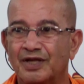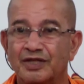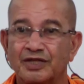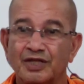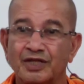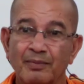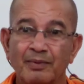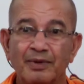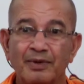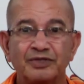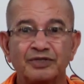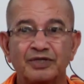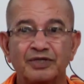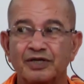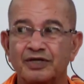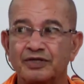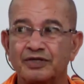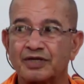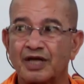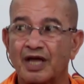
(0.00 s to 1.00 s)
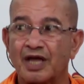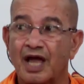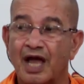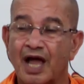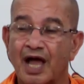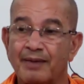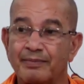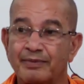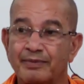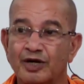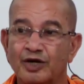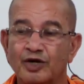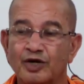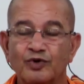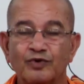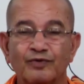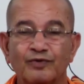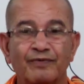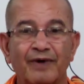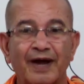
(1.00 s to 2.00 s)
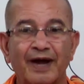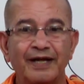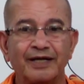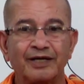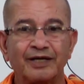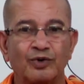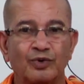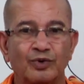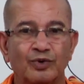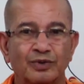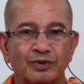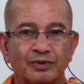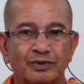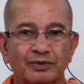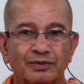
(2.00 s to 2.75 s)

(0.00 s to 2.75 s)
Tamas is, I am ready to fight out.